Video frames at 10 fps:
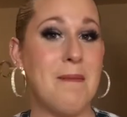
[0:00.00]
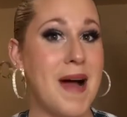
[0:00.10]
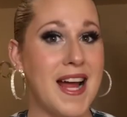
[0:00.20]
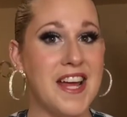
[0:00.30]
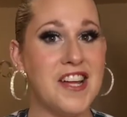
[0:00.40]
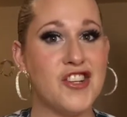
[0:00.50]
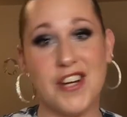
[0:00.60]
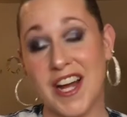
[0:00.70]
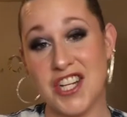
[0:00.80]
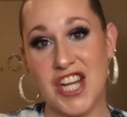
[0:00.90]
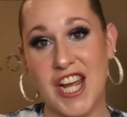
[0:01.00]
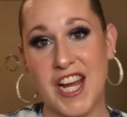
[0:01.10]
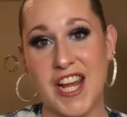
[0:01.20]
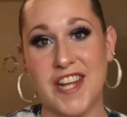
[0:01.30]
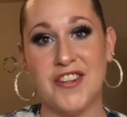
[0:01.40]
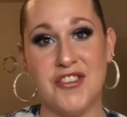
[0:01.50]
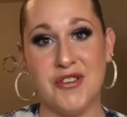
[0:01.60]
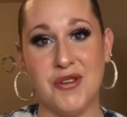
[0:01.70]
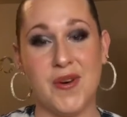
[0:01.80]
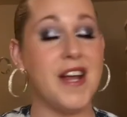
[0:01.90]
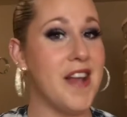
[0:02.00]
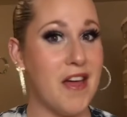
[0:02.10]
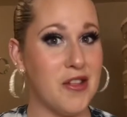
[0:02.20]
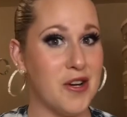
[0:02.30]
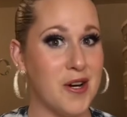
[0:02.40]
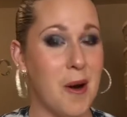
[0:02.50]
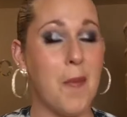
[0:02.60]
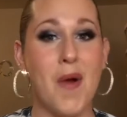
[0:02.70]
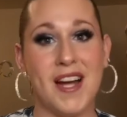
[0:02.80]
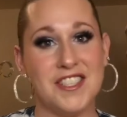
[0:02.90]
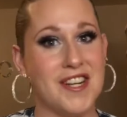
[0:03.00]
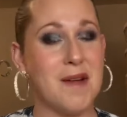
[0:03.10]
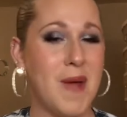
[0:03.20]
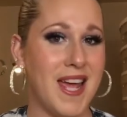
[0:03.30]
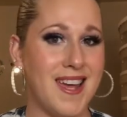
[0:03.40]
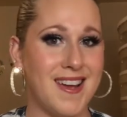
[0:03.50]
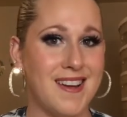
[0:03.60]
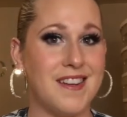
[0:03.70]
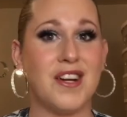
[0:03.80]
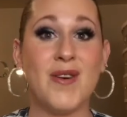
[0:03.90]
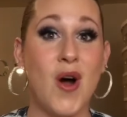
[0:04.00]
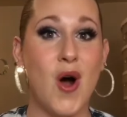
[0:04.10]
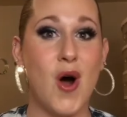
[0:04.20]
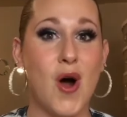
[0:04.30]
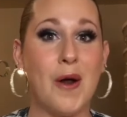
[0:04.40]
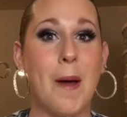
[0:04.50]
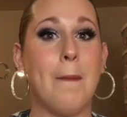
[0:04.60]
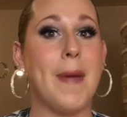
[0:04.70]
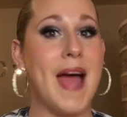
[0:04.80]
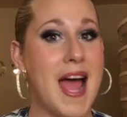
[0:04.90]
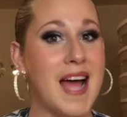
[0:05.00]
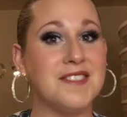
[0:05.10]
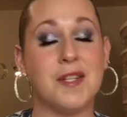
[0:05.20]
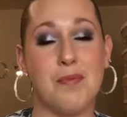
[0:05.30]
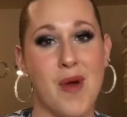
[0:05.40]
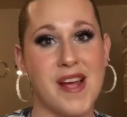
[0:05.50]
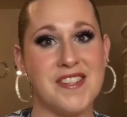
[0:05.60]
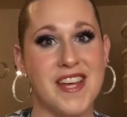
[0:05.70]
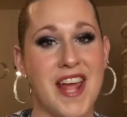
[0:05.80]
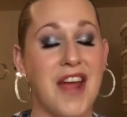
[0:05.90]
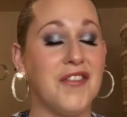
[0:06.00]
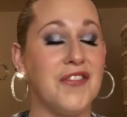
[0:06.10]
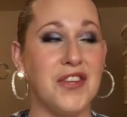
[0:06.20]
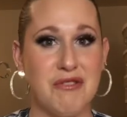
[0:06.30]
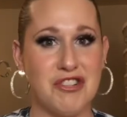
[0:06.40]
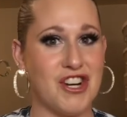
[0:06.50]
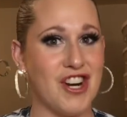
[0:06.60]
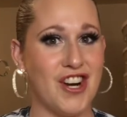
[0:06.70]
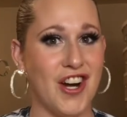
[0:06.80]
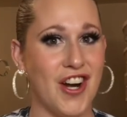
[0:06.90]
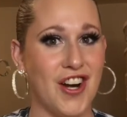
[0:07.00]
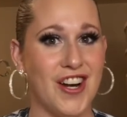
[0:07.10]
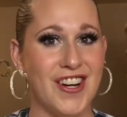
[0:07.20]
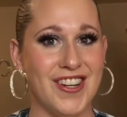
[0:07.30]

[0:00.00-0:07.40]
my introduction into another project pan called Past, Present, and Future.